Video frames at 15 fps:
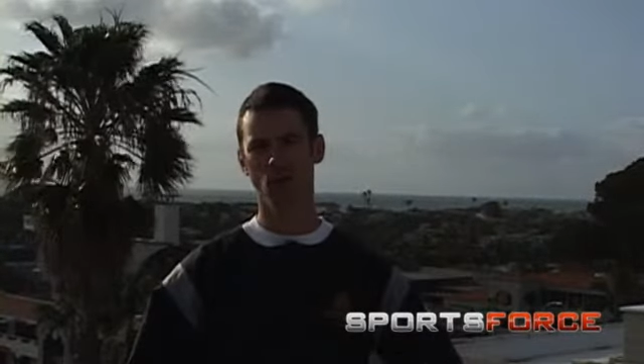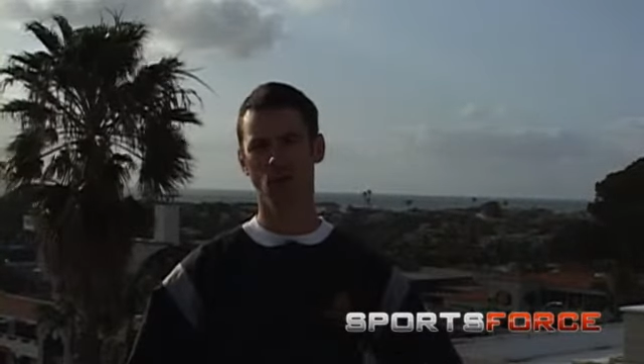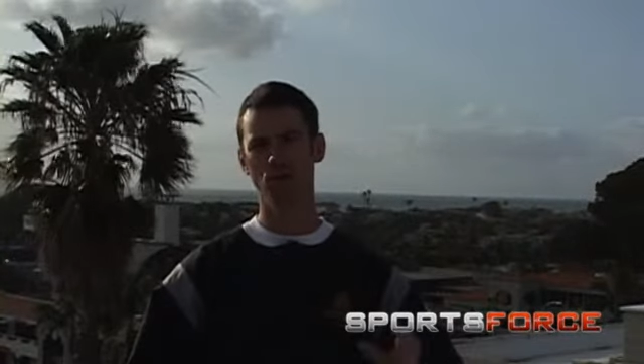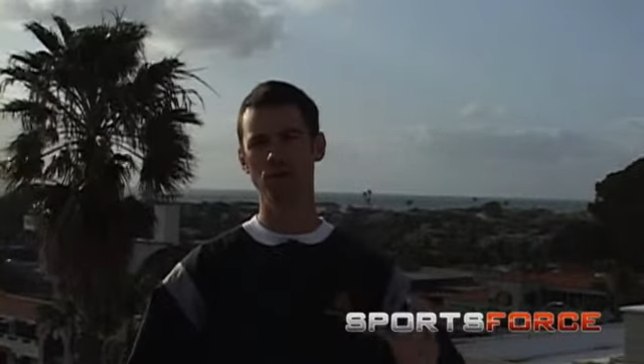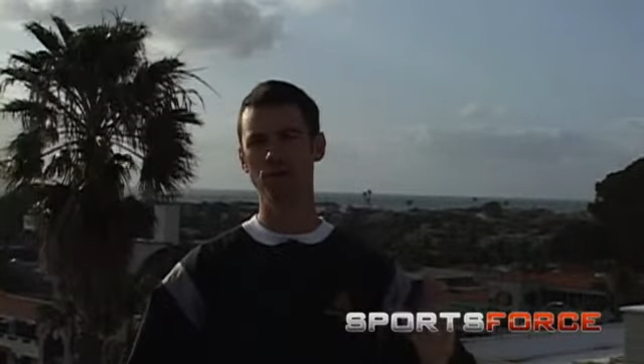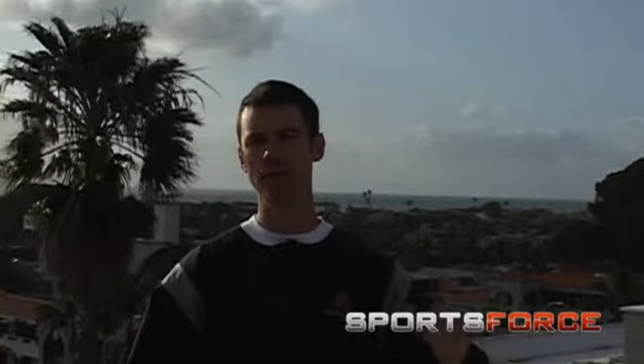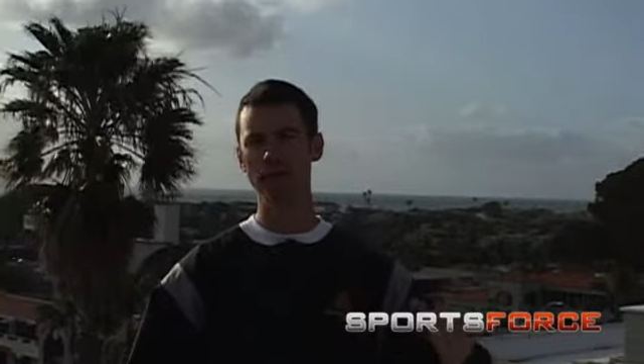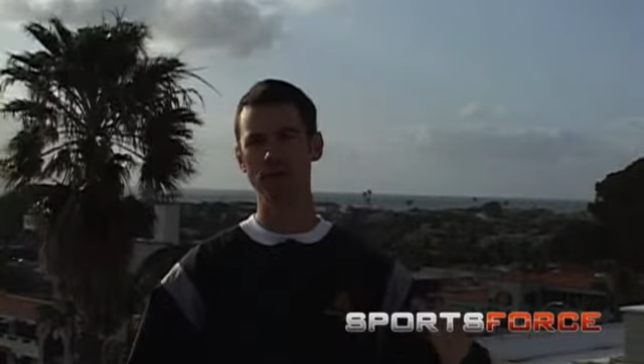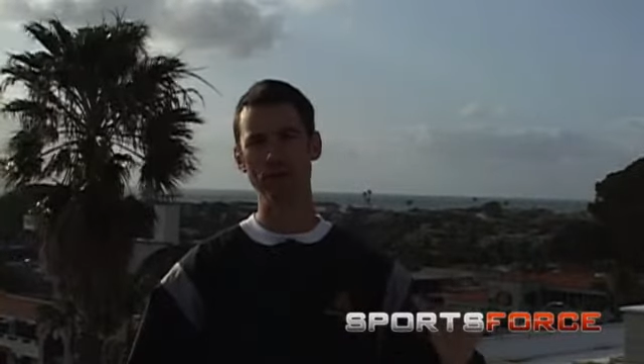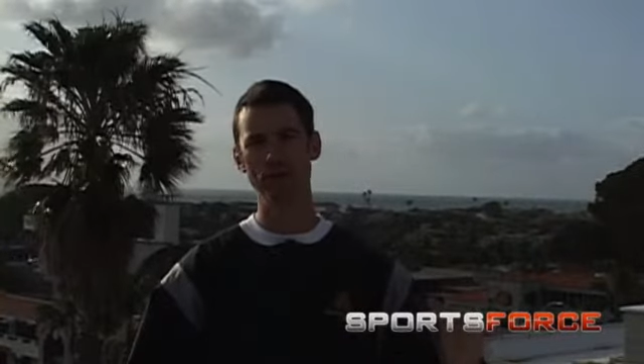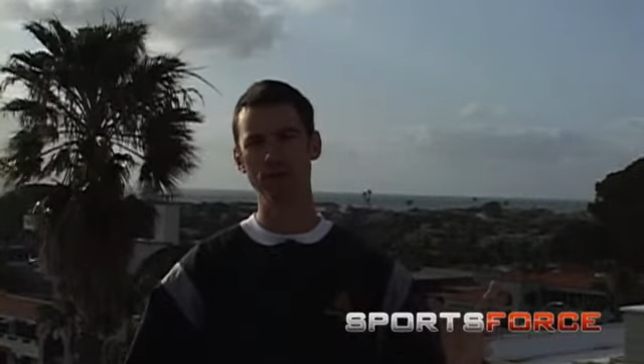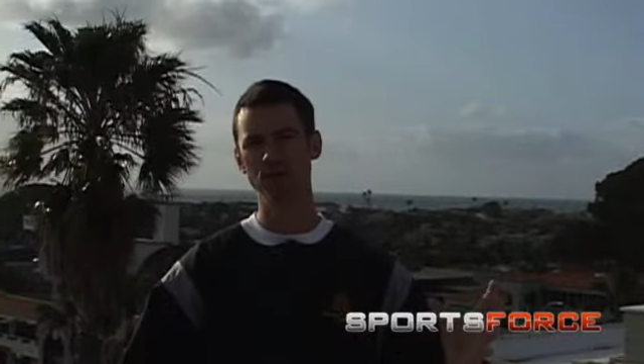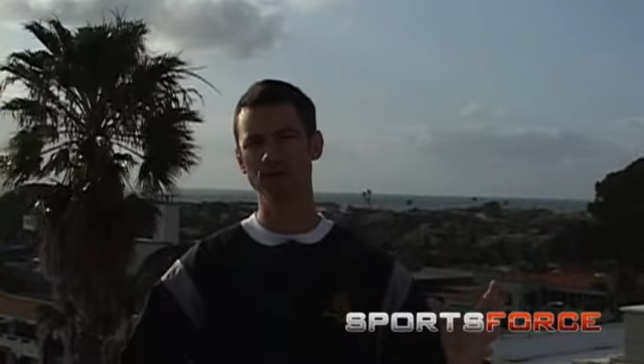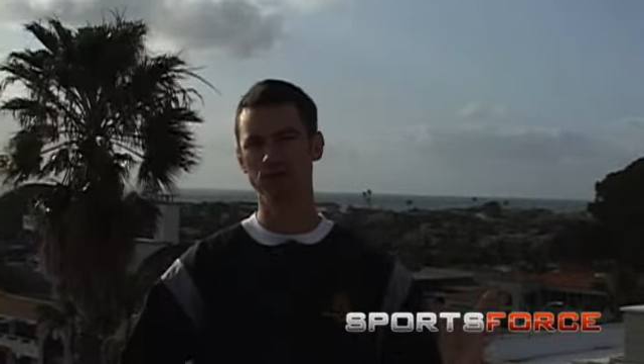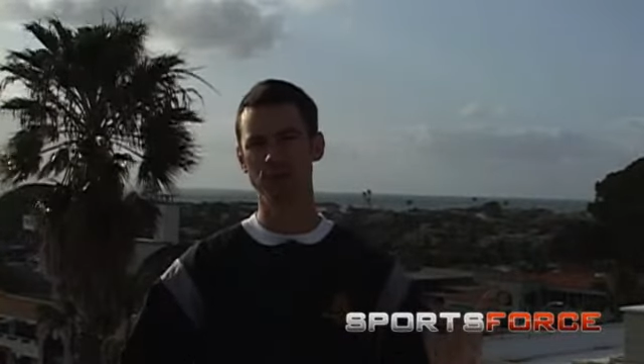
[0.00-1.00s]
which might
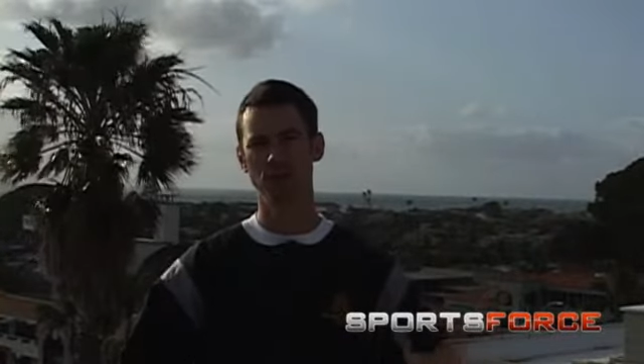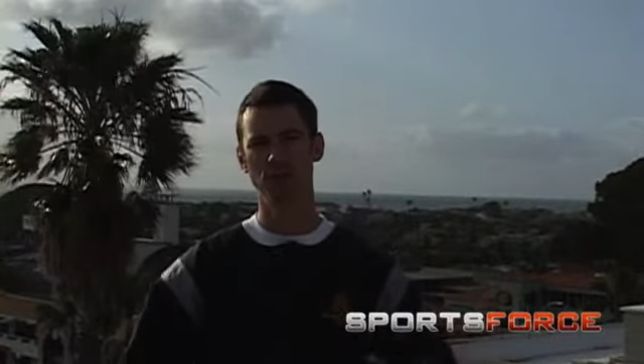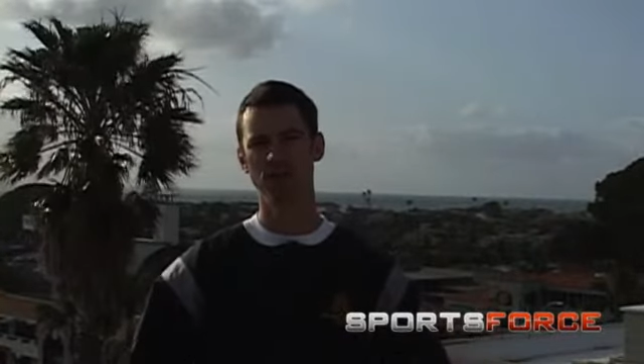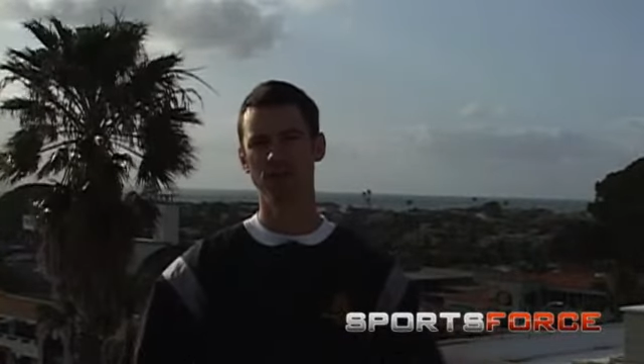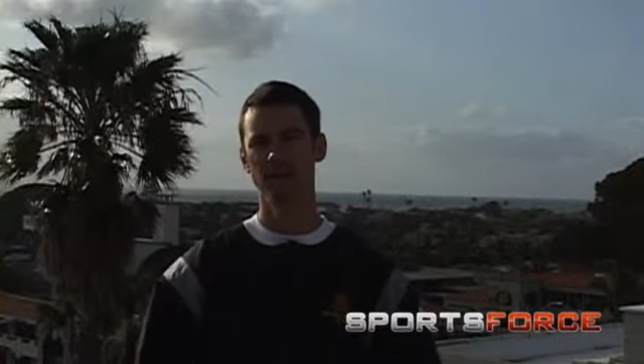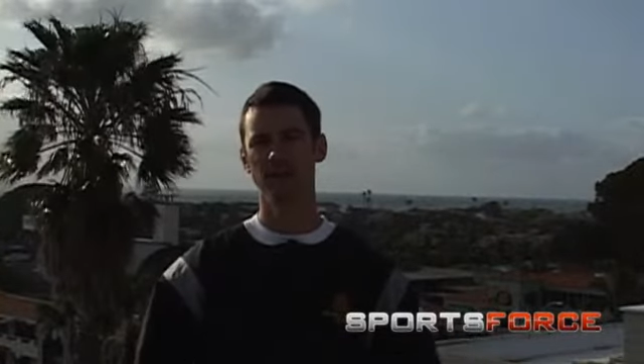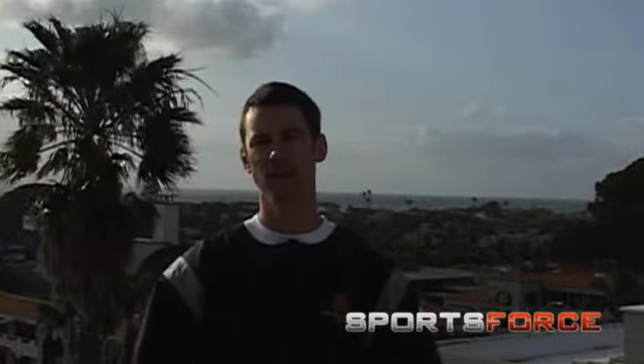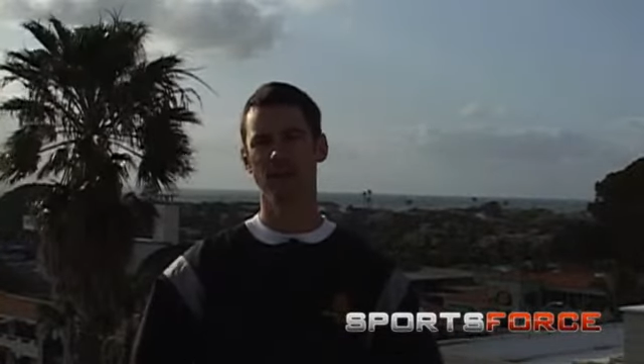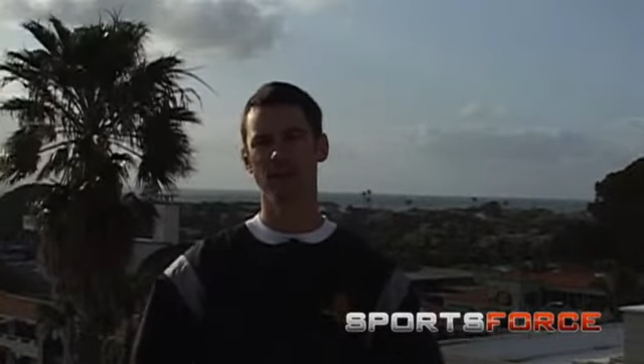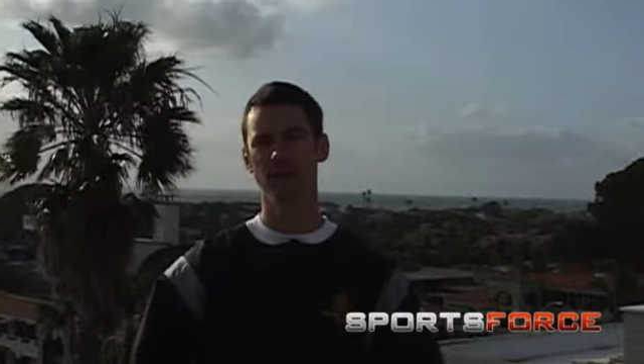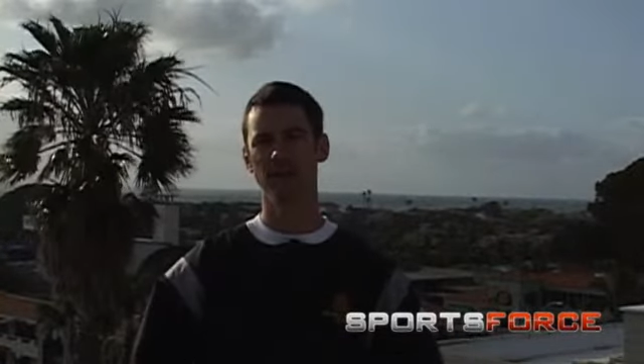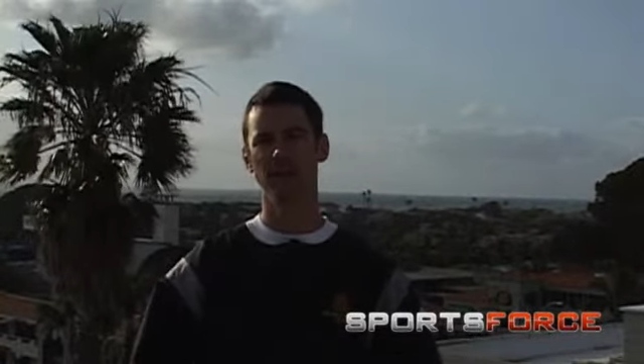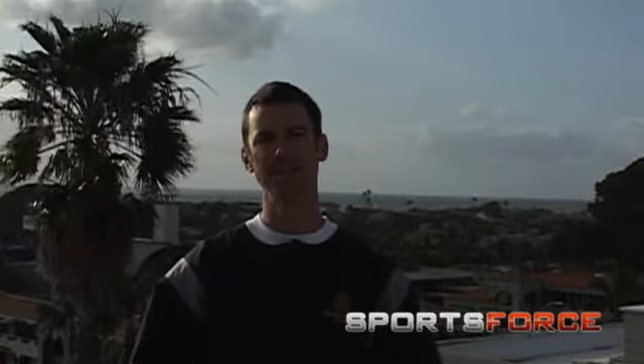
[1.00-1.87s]
be reserved for,